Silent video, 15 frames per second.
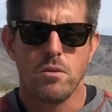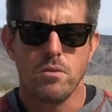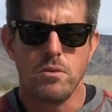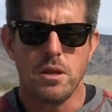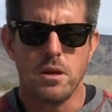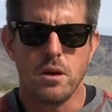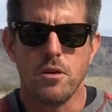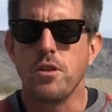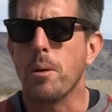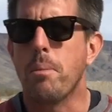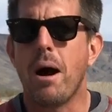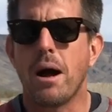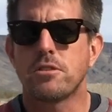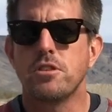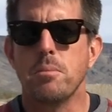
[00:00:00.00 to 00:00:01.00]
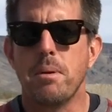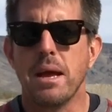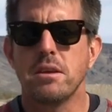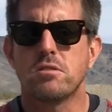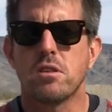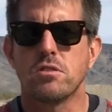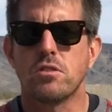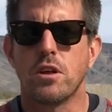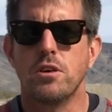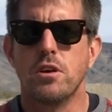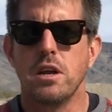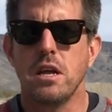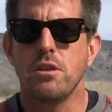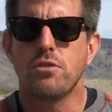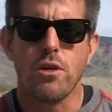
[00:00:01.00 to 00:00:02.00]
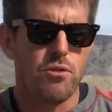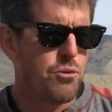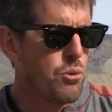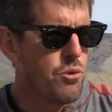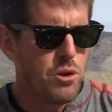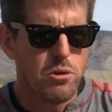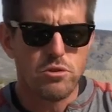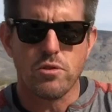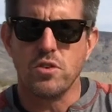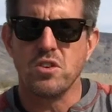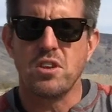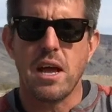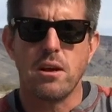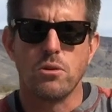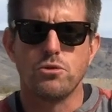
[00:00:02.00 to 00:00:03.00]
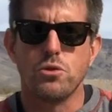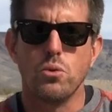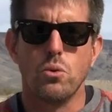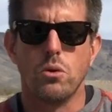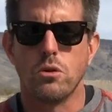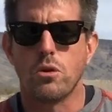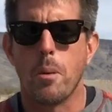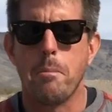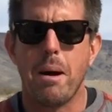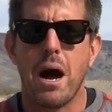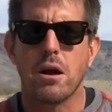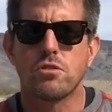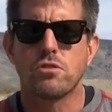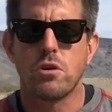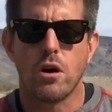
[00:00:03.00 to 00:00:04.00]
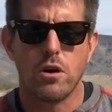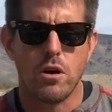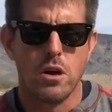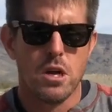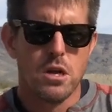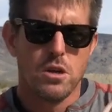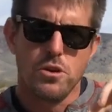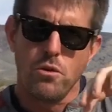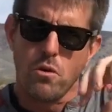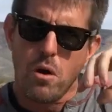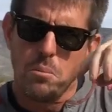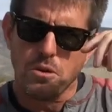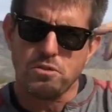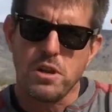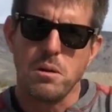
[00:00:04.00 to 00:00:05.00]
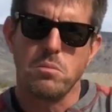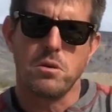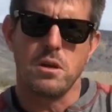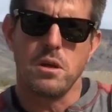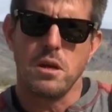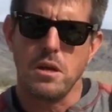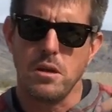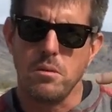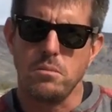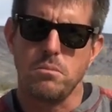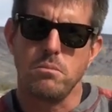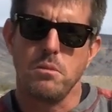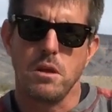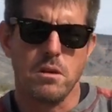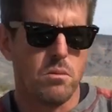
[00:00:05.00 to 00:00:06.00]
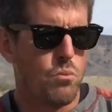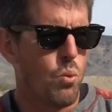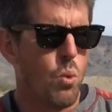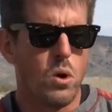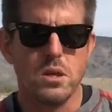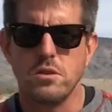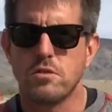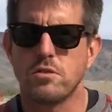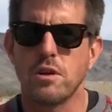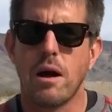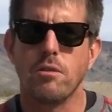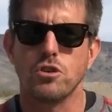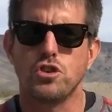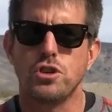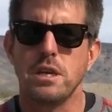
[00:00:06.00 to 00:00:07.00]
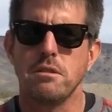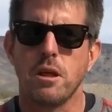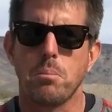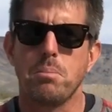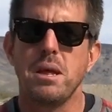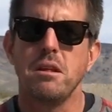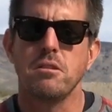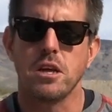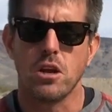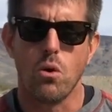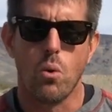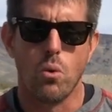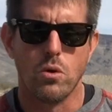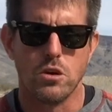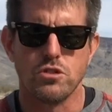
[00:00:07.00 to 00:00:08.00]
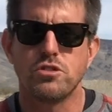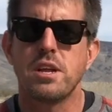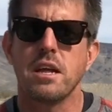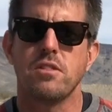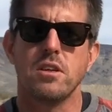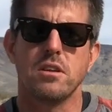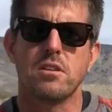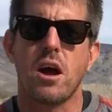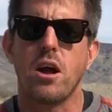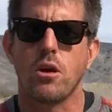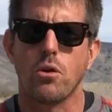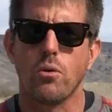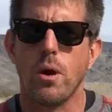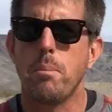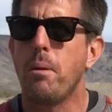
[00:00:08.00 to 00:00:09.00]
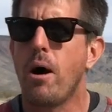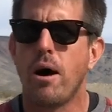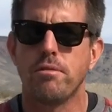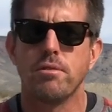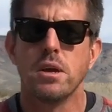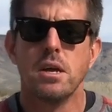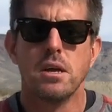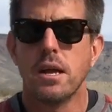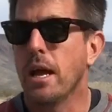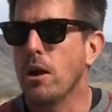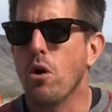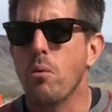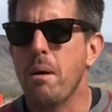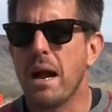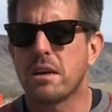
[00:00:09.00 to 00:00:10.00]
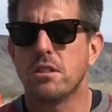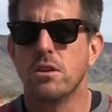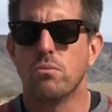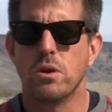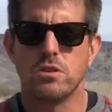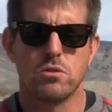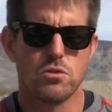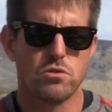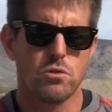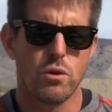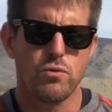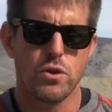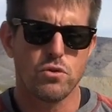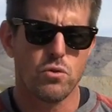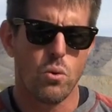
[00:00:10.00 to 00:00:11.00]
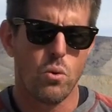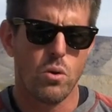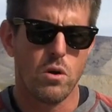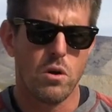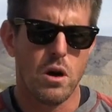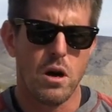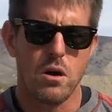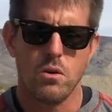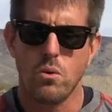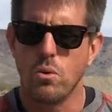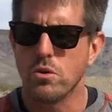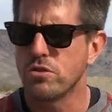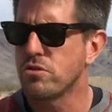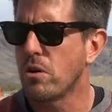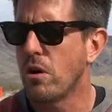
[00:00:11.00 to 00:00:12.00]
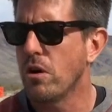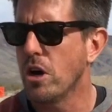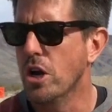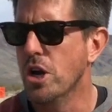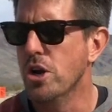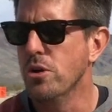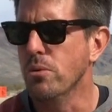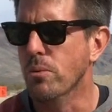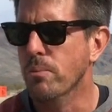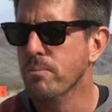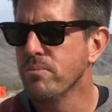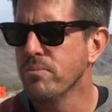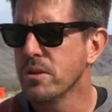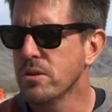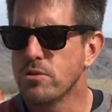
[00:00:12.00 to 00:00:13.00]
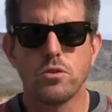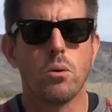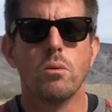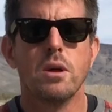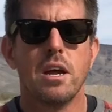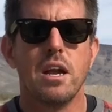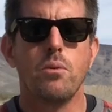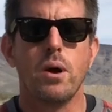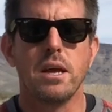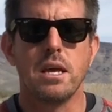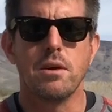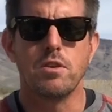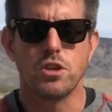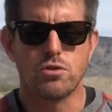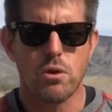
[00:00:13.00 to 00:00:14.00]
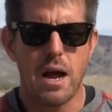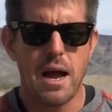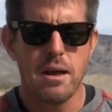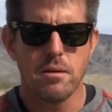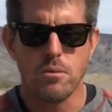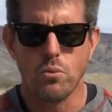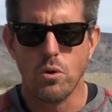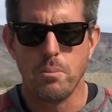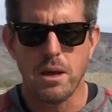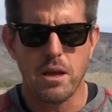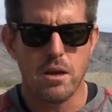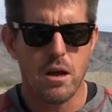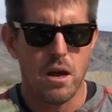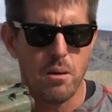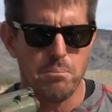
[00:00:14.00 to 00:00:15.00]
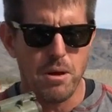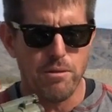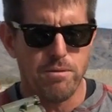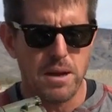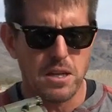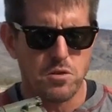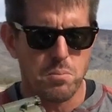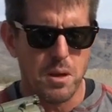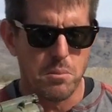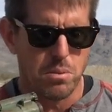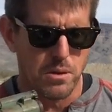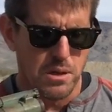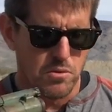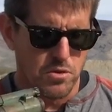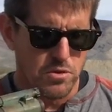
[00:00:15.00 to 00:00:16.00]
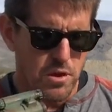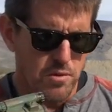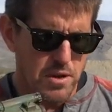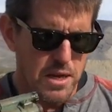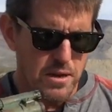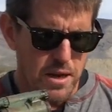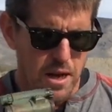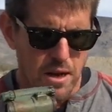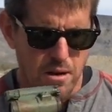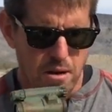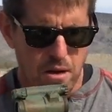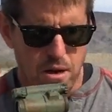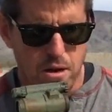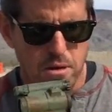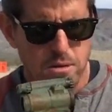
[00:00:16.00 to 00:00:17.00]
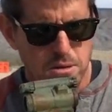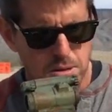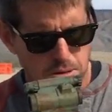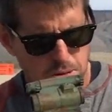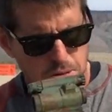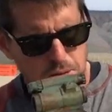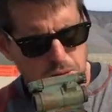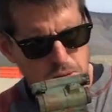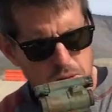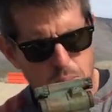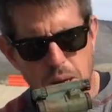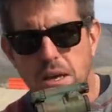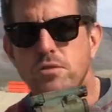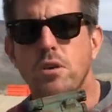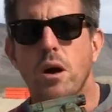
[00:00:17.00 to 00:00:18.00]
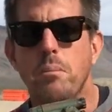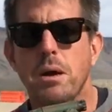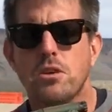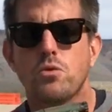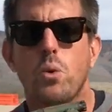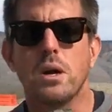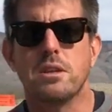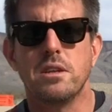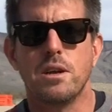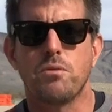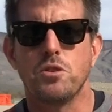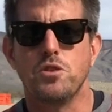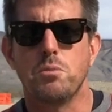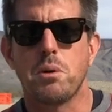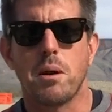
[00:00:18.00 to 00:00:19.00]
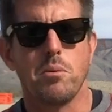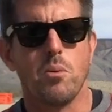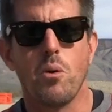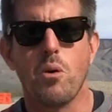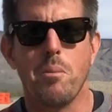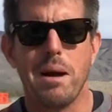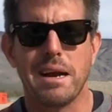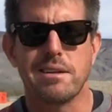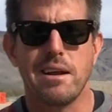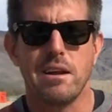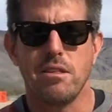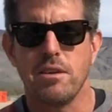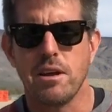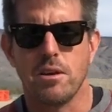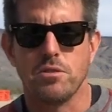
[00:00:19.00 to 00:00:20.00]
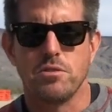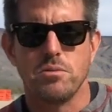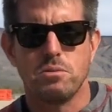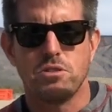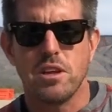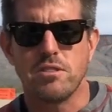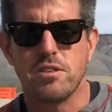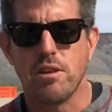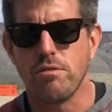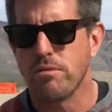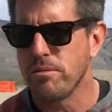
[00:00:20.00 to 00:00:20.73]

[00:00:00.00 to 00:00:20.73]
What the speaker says: epoxy base that's underneath, and through the use of a dental tool or a box cutter, you're almost able to, in one solid sheet, like peeling an orange, take the entire grip off and go back to the original surface, or start anew. So anyway, give it a try. We're big fans, big believers of it, and makes quite the difference. You probably won't go back to anything else. Stay safe.